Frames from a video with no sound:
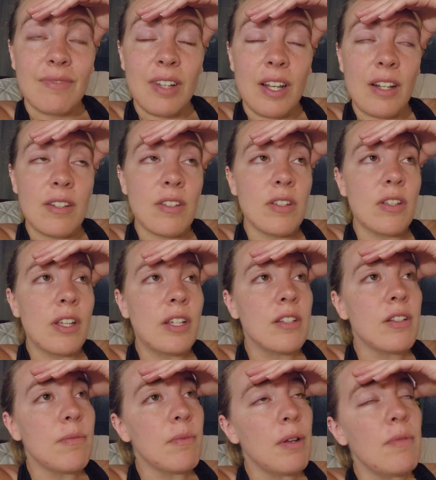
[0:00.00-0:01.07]
And like
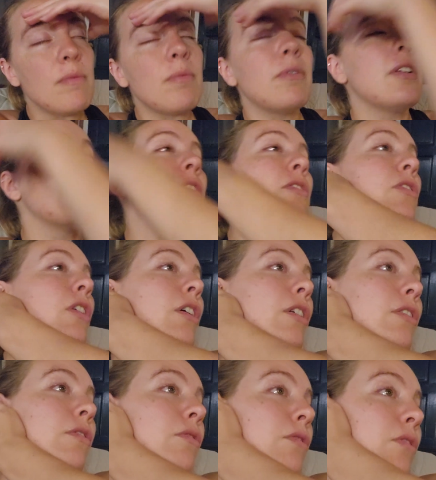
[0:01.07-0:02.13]
sometimes when they
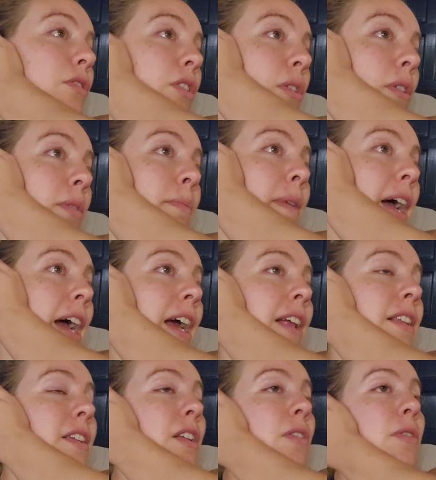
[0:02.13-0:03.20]
start going bad,
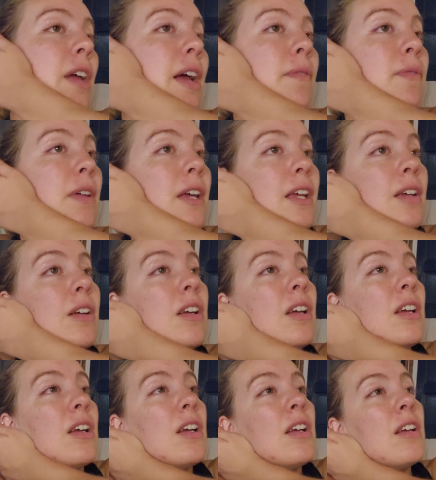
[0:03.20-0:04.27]
they have like
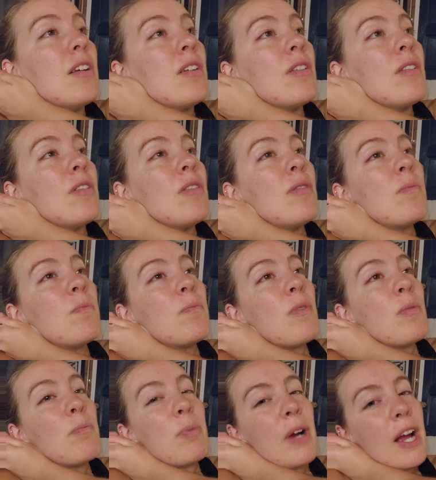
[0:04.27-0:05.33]

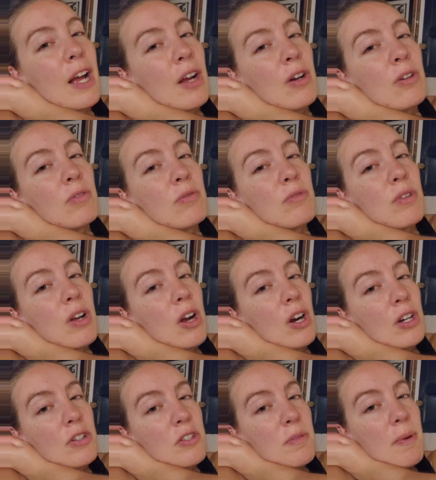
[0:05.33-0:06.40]
brown
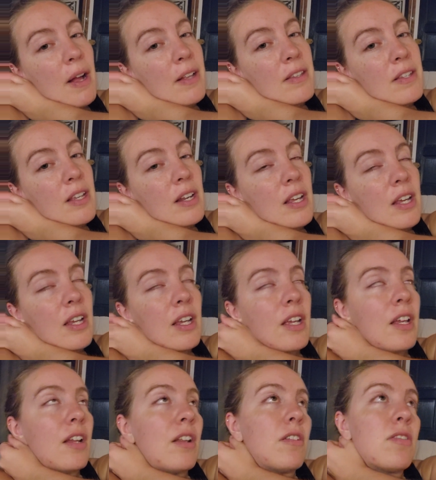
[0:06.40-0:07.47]
hard spots in
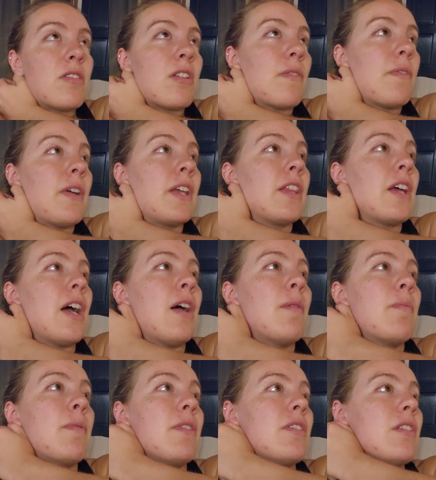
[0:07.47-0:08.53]
it and stuff like
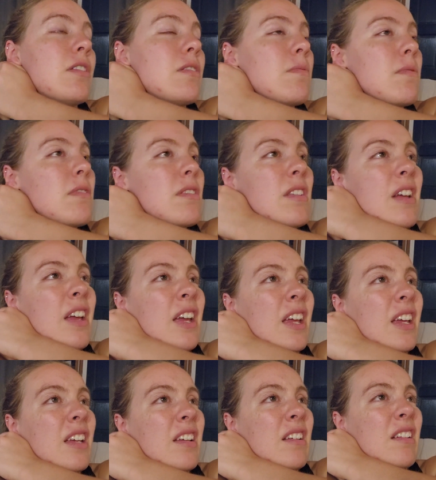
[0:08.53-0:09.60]
that. But this was
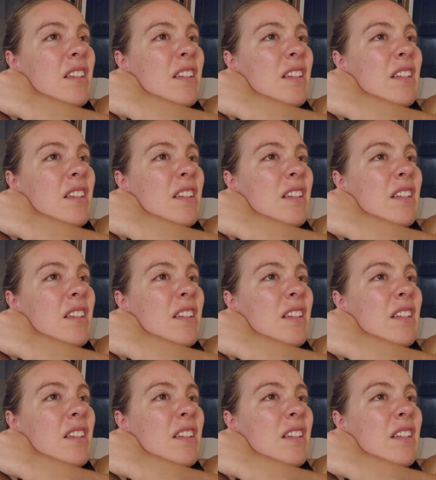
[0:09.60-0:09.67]
like,